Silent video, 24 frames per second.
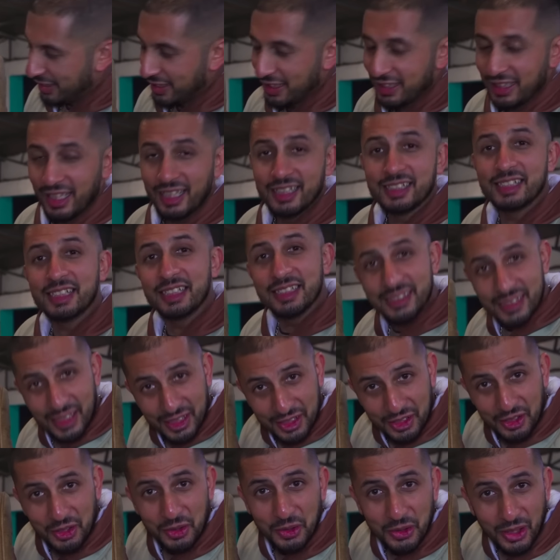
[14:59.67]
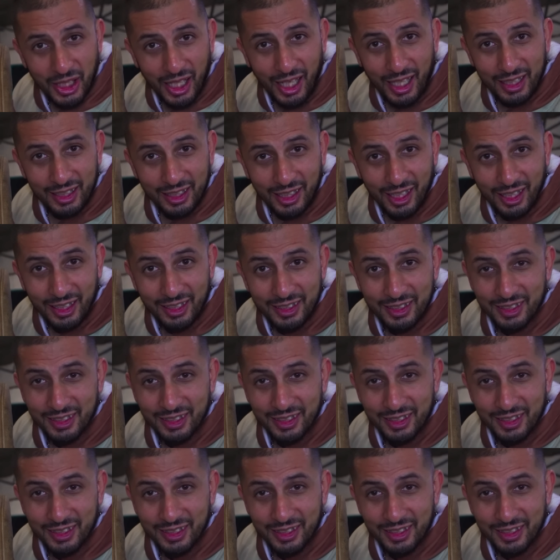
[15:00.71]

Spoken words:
This is the new color.